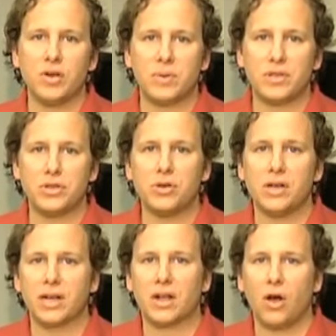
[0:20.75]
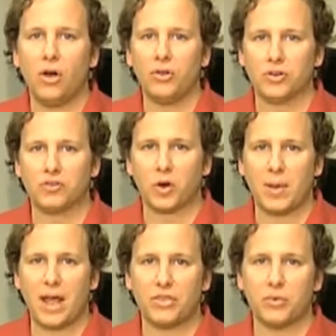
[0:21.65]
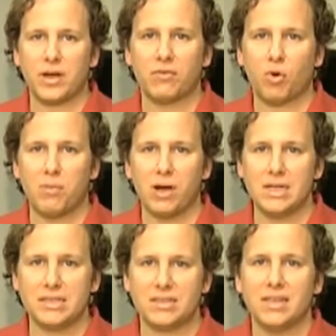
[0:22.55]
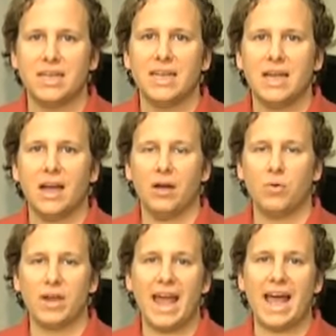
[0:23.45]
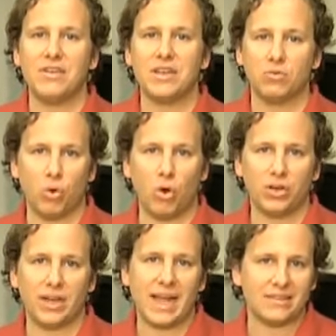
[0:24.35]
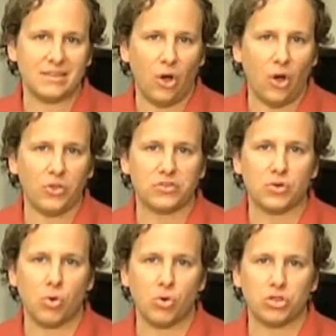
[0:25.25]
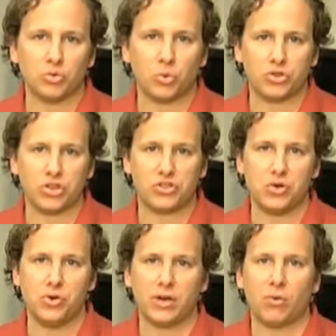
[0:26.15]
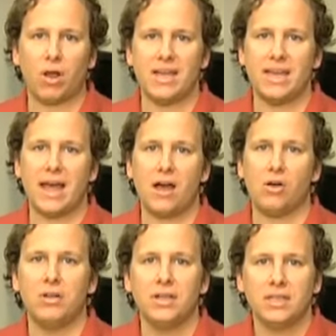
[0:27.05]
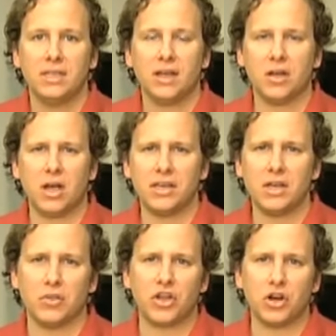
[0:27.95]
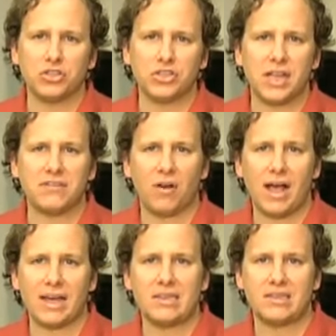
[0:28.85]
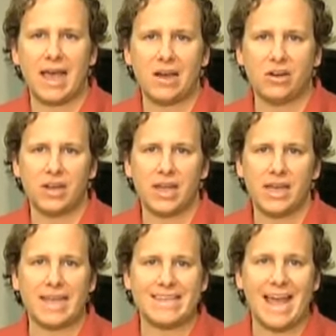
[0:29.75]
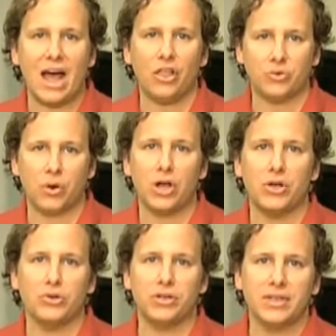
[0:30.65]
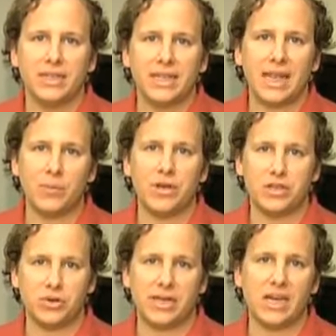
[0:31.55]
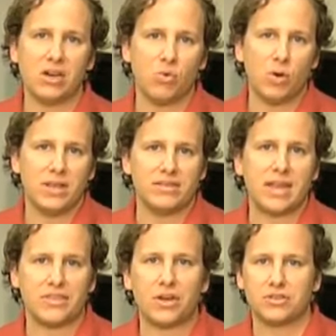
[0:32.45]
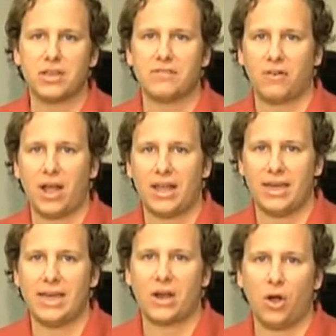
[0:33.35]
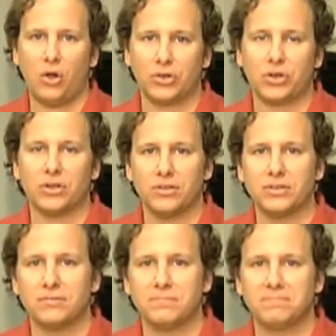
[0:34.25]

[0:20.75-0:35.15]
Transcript: been doing it at Calder for about three or four months. Yeah. Uh, we haven't rolled it out to all the stores. We're just doing it right now. Uh, you know, Thursday, Friday, Saturday at Dowlen Road, and we do it here Wednesday, Thursday, Friday at Calder. So